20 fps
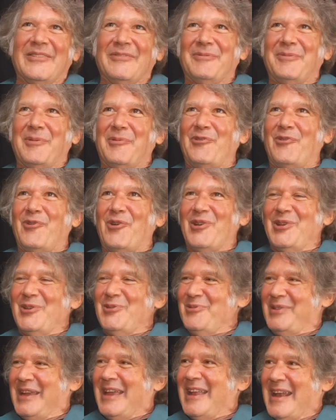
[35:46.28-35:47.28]
uh, before
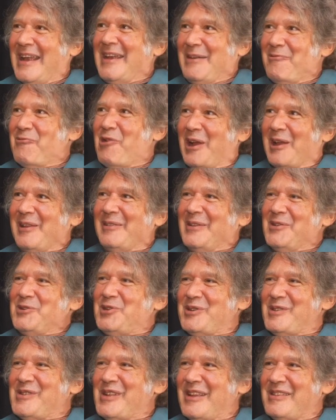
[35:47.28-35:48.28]
you get any
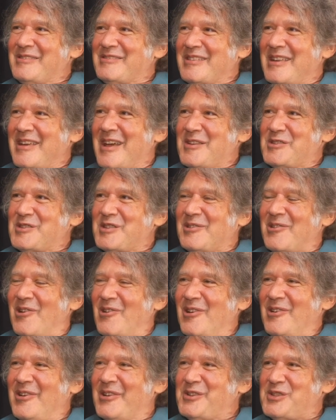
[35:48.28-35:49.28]
recognition as as an
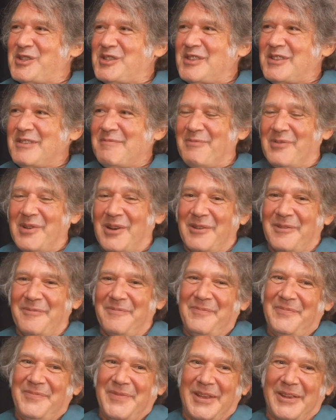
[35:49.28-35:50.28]
artist mm but
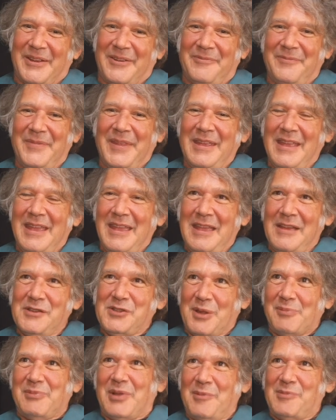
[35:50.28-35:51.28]
you know
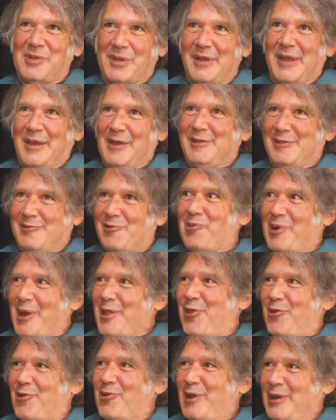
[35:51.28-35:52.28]
sometimes it takes
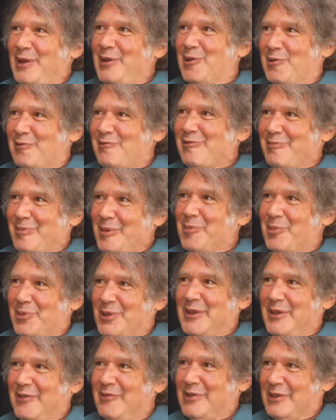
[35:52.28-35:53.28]
20 30 years for people
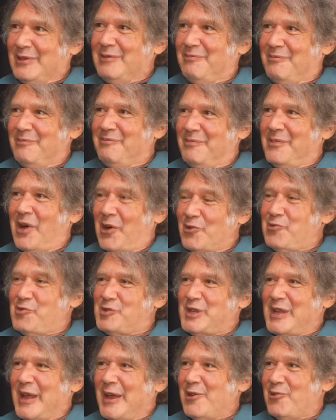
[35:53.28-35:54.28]
to even
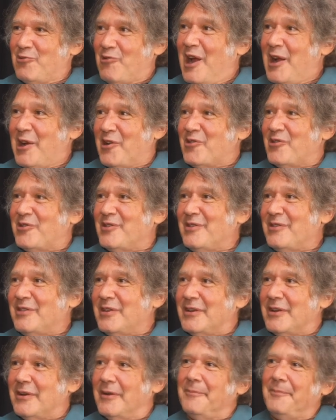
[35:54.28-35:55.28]
understand a record
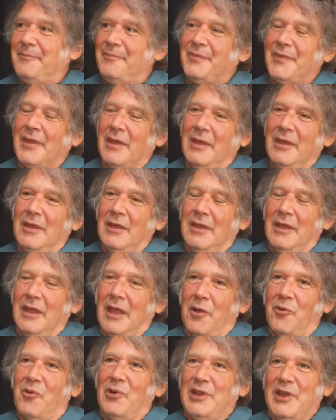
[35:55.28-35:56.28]
you know
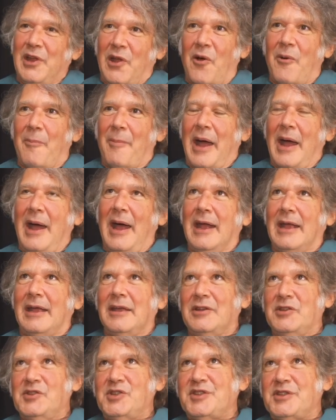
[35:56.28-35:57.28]
and when you go back
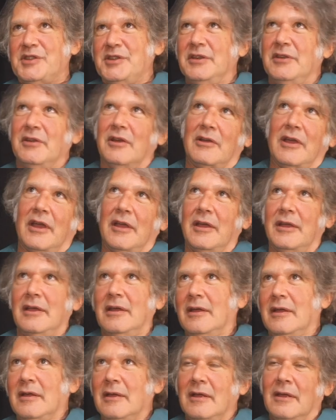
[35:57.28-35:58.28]
and you see
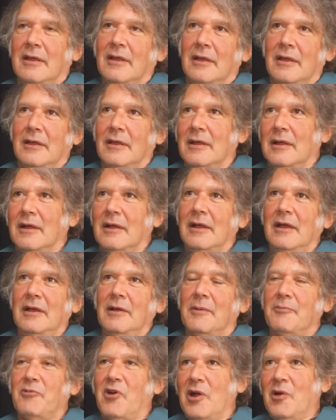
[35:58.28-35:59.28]
okay
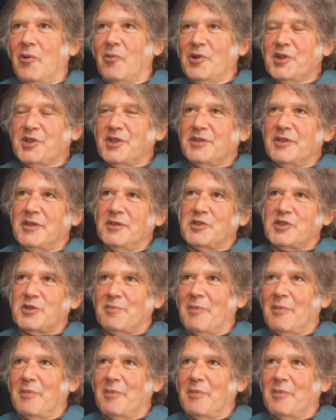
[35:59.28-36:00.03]
yeah, uh, Brian Wilson did